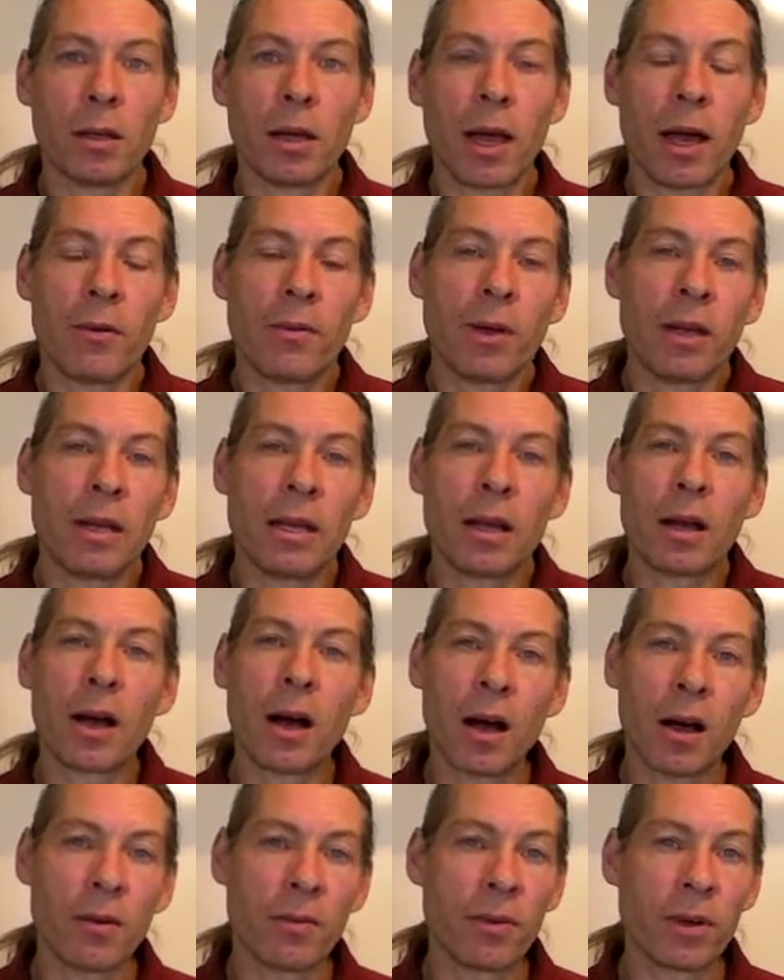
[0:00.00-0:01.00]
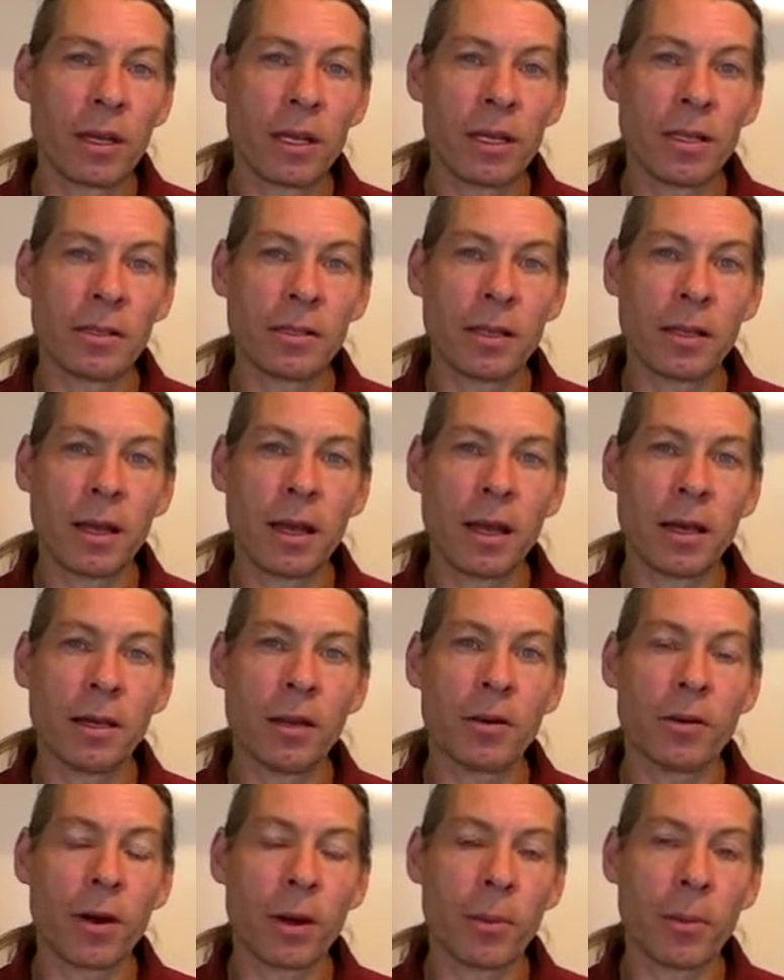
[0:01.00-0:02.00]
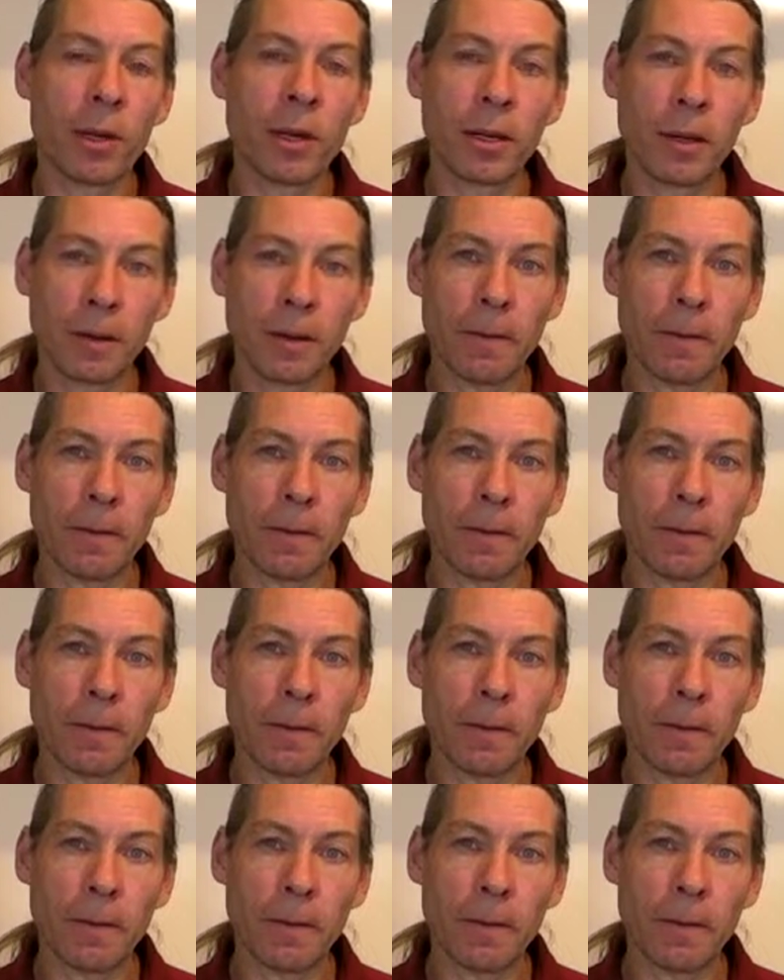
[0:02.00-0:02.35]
have any confidence in any remedy.